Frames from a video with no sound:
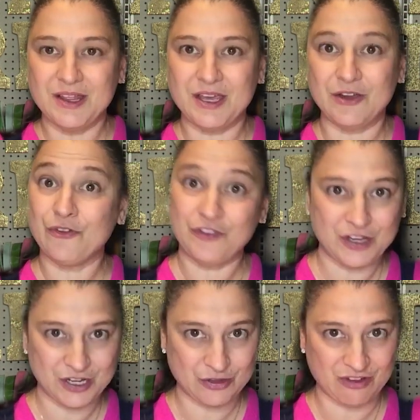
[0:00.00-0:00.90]
they are
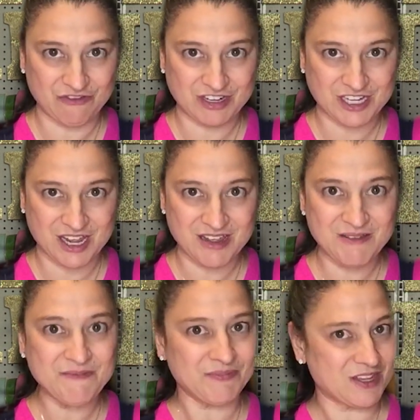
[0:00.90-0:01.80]
feeding you every day
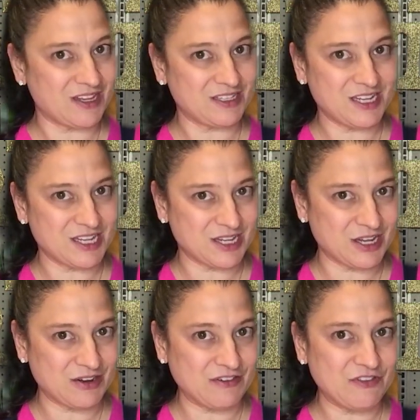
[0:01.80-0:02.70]
and taking
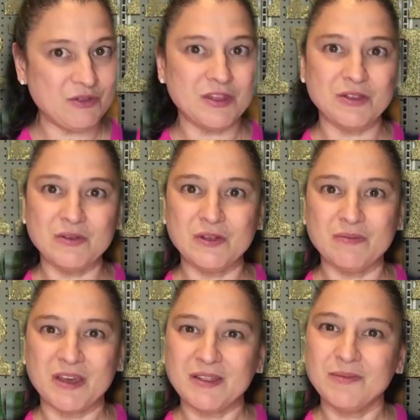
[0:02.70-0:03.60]
care of you? Then you can
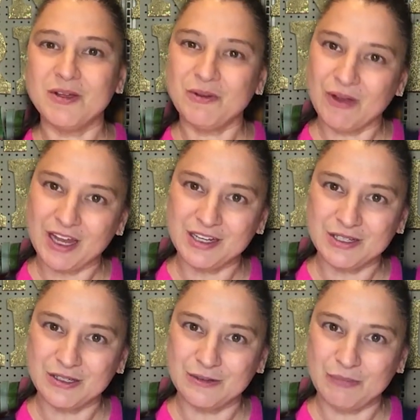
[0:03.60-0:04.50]
make them a
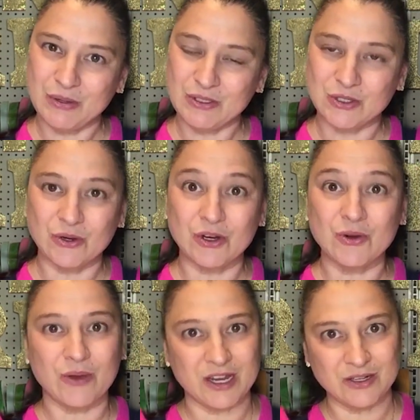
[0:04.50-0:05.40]
gratitude poster or a
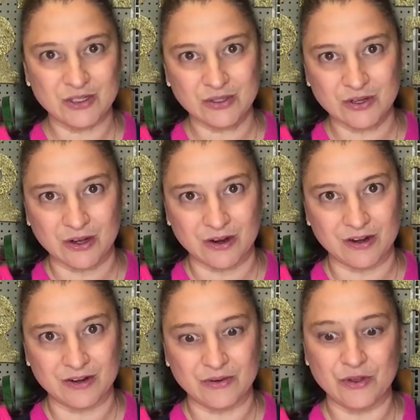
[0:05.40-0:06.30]
gratitude
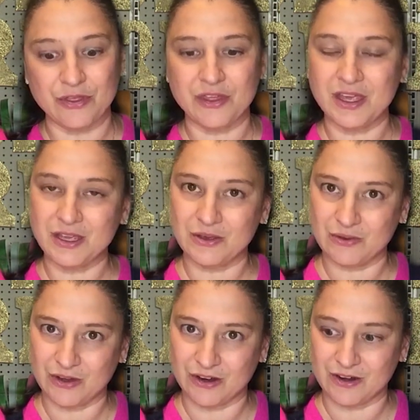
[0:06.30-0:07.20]
card or a thank you
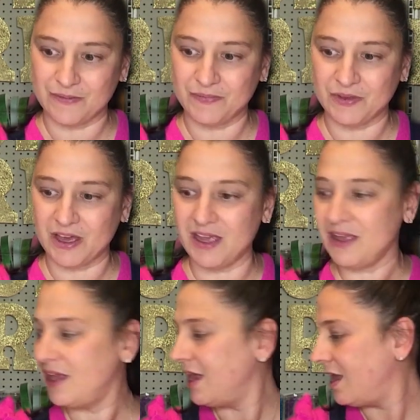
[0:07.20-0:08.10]
card. Okay.
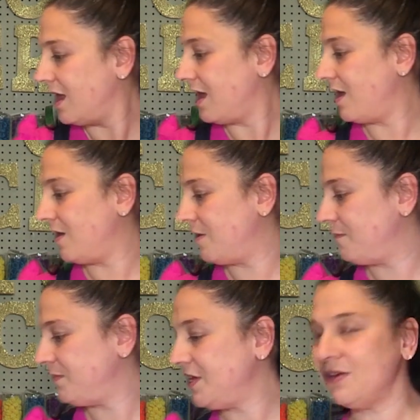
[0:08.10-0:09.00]

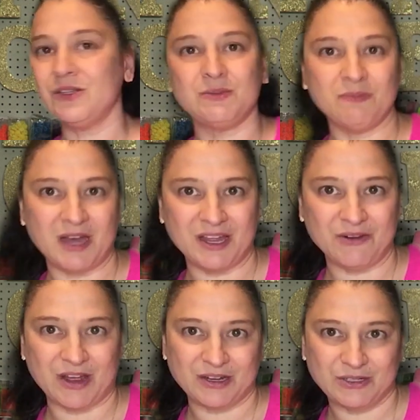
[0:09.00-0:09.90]
Um, here's my
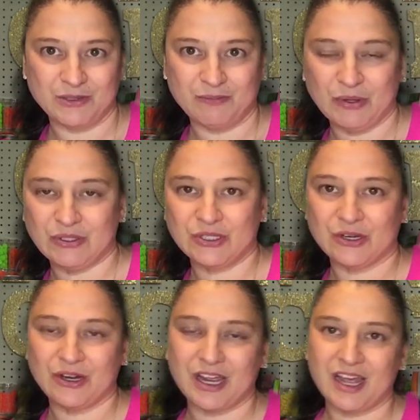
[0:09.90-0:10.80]
gratitude
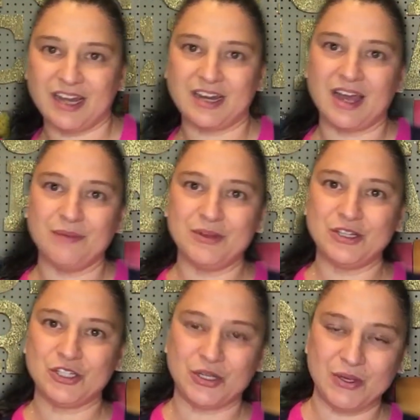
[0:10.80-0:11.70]
poster, and I'm
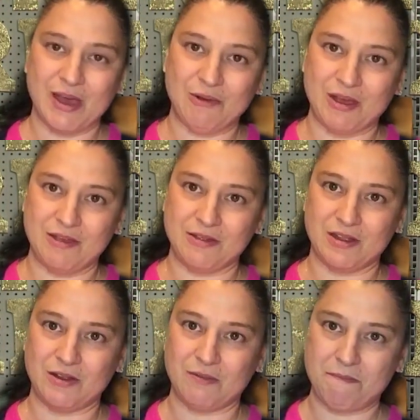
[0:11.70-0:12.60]
going to show you how I
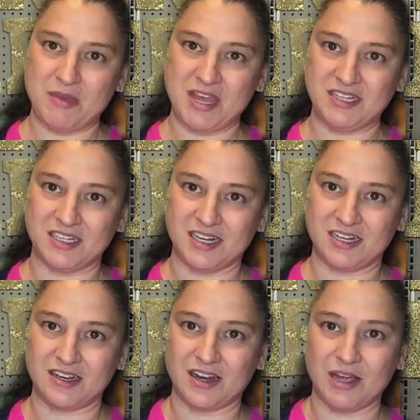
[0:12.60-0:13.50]
painted it,
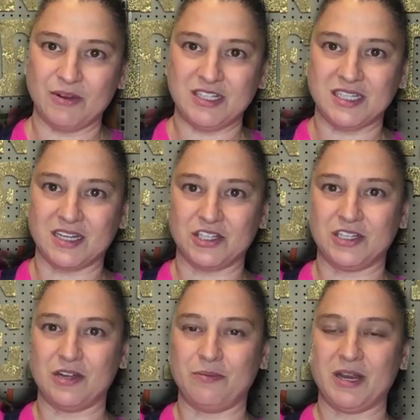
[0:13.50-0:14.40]
not how I sketched
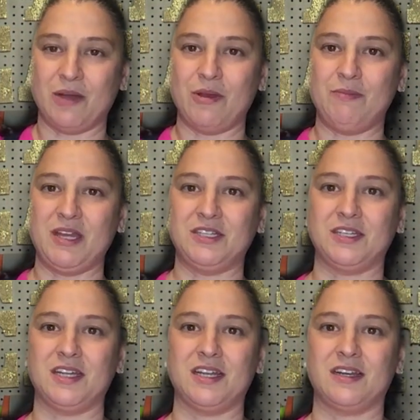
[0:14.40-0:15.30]
it up, but how I
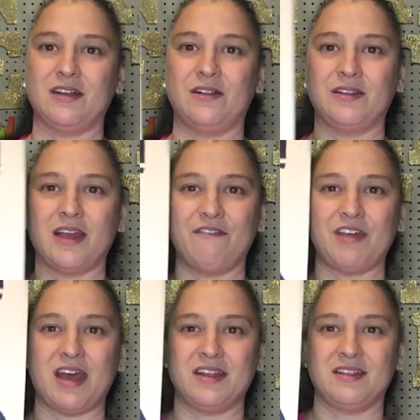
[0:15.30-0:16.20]
painted it, and I'll have
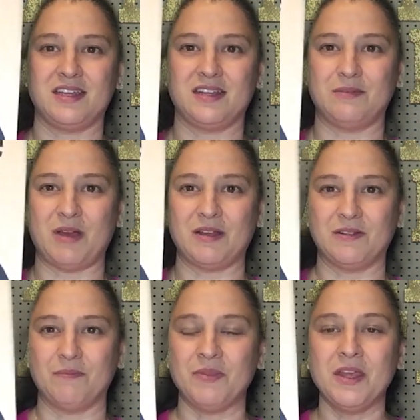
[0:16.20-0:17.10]
that at the end of my
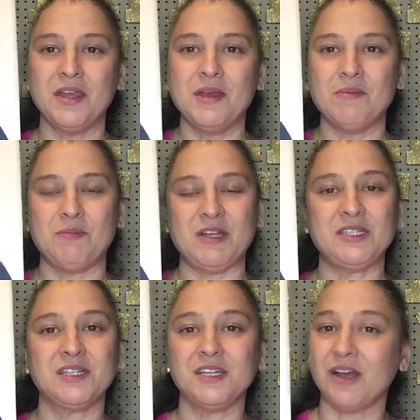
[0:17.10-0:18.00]
clip. But
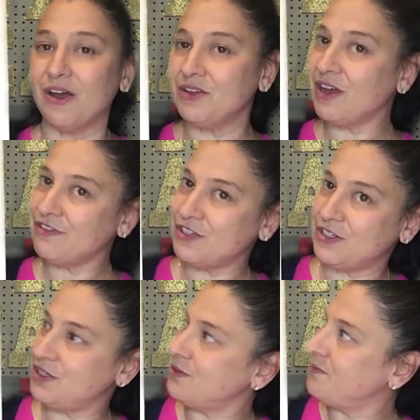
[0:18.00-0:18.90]
basically, all you have to
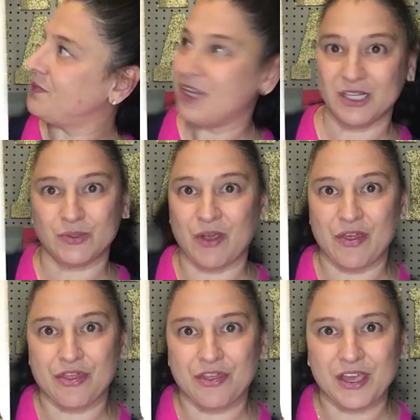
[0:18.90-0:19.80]
do is
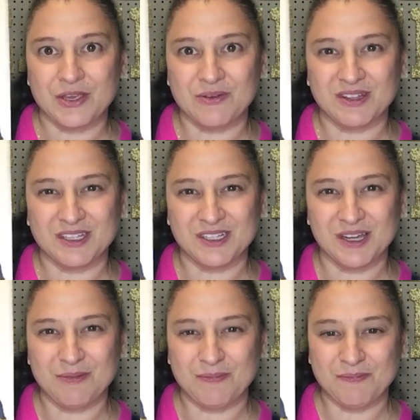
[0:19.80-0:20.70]
write thank you at the
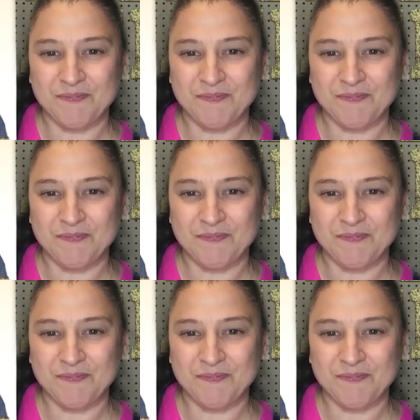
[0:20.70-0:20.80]
top